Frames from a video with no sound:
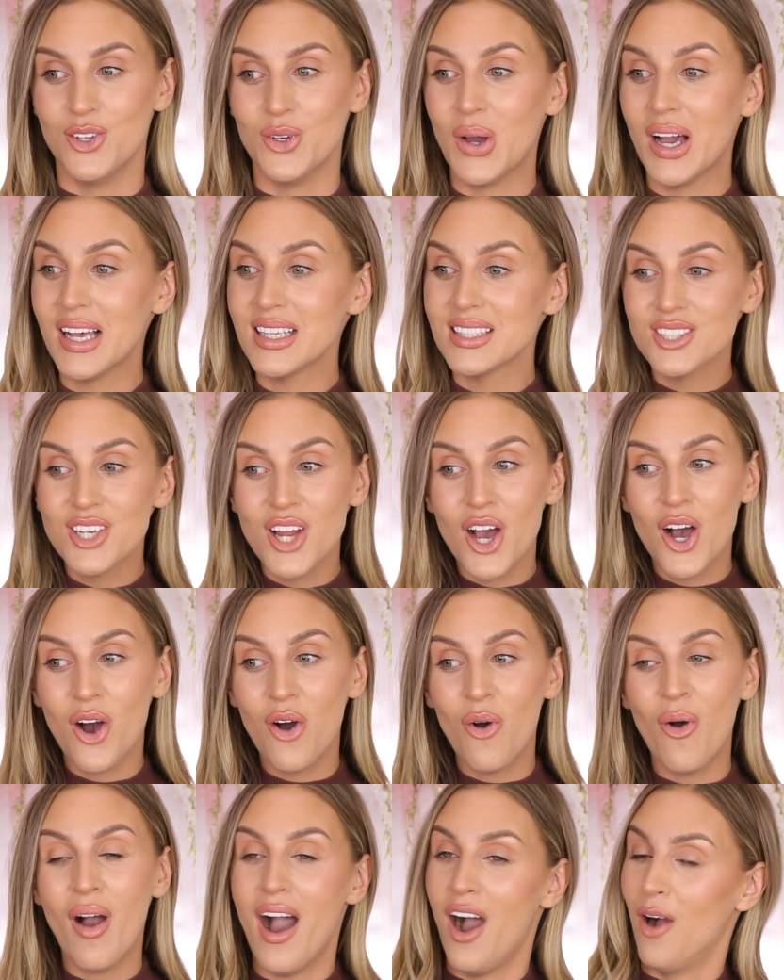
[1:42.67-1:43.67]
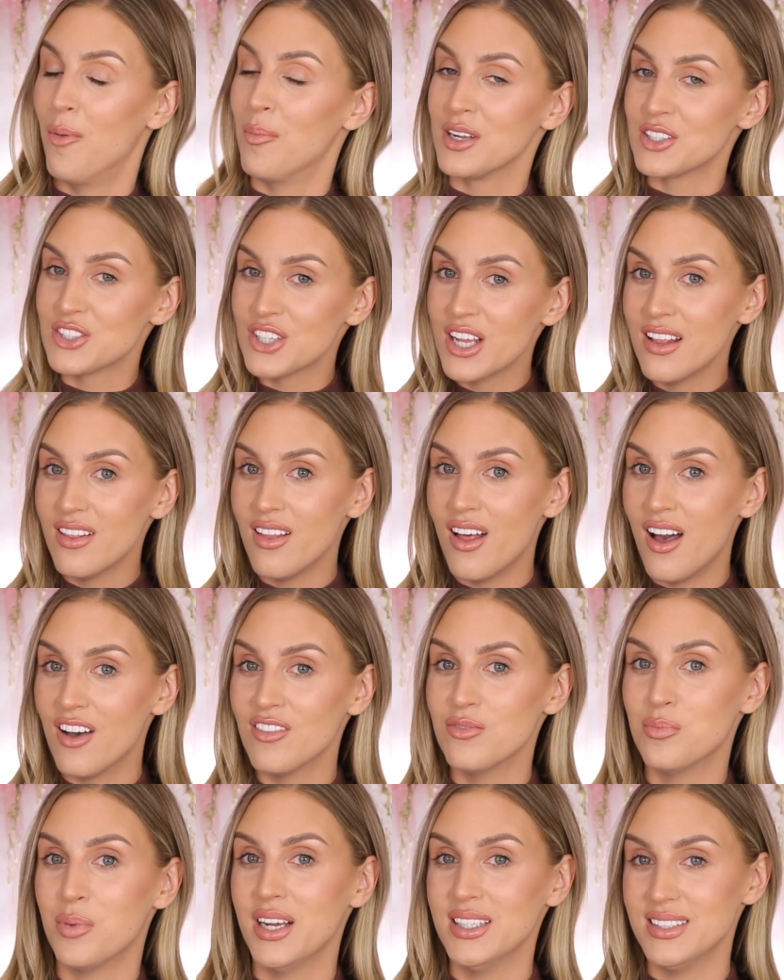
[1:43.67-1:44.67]
You guys know how much I
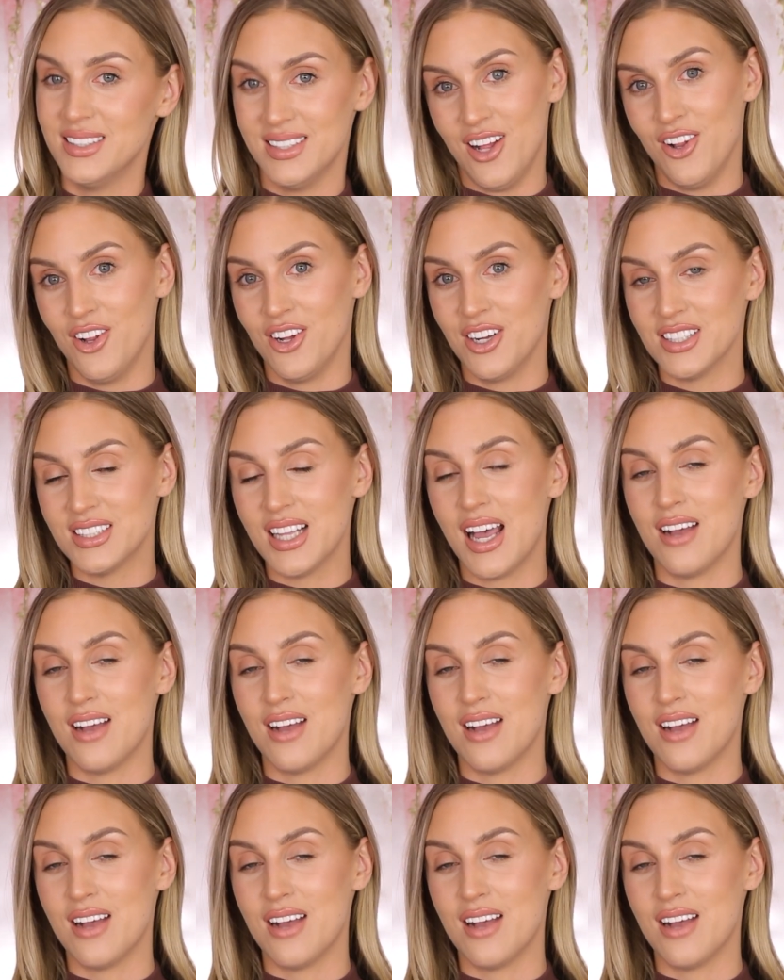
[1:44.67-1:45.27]
love Bright Cellars.